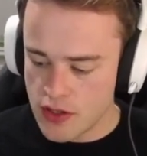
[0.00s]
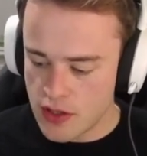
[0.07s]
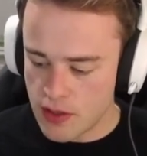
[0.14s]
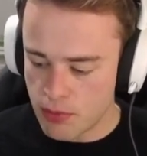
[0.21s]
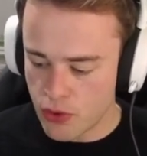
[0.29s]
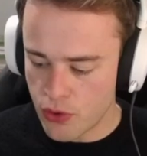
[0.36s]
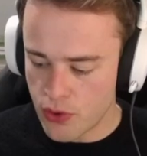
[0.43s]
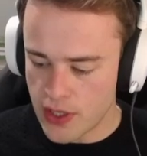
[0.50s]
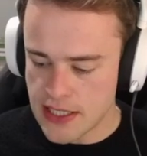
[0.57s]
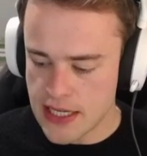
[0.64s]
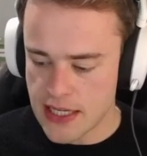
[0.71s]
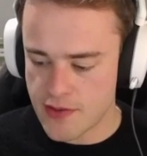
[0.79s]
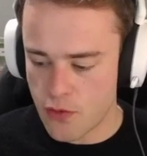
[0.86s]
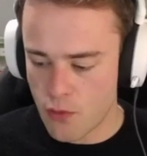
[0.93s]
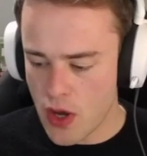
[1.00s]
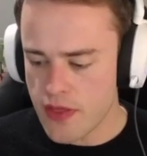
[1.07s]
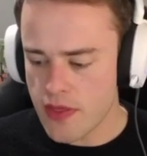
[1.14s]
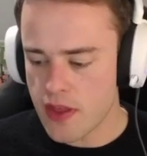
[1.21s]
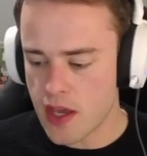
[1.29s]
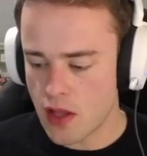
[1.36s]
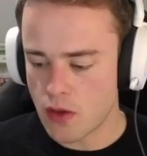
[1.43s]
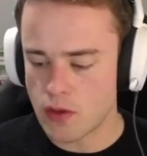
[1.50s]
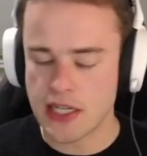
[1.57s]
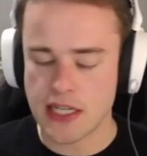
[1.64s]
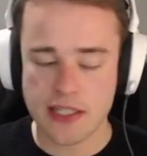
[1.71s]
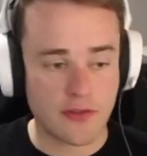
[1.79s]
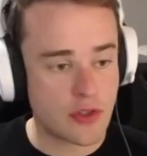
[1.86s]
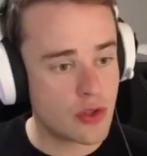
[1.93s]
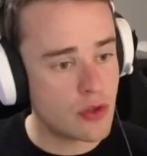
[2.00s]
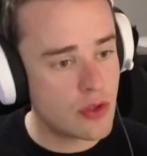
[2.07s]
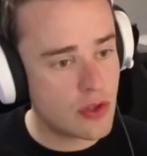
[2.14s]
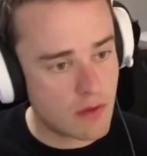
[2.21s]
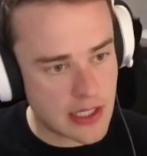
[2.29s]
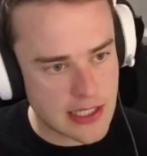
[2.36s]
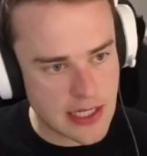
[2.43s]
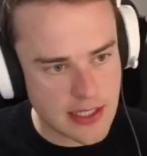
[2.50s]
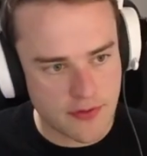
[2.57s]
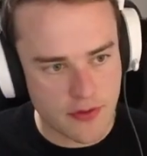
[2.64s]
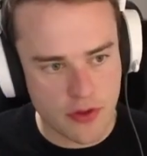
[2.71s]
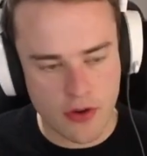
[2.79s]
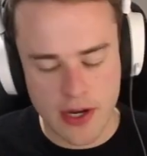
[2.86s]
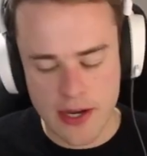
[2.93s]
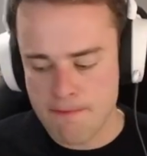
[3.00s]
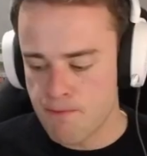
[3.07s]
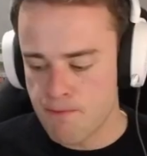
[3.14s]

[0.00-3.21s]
The blue attacks for 1, the yellow attacks for 2, the red attacks for 3.